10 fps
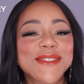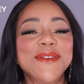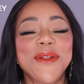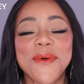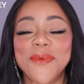
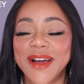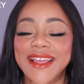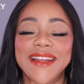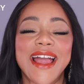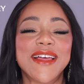You know
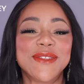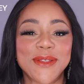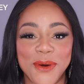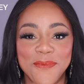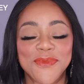what?
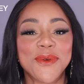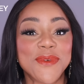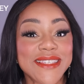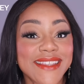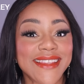So the
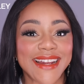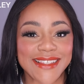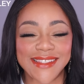reason that I